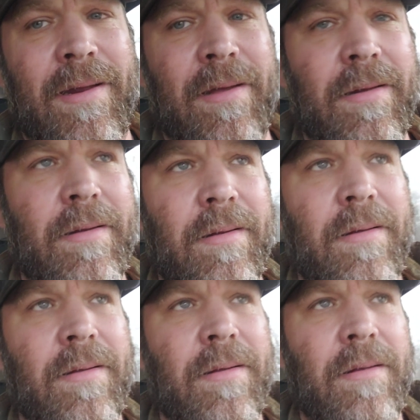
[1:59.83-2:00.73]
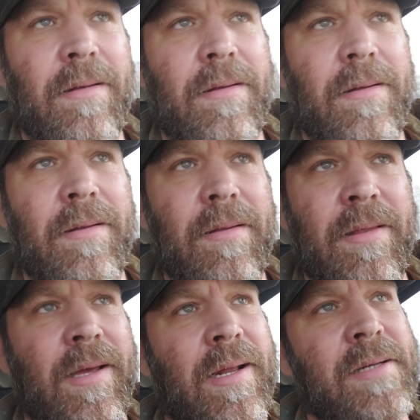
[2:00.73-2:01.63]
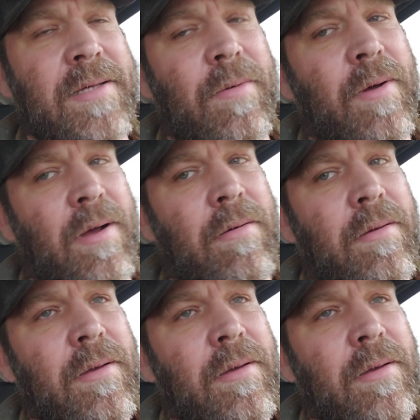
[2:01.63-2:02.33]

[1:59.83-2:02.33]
in it? Thinking I say, well,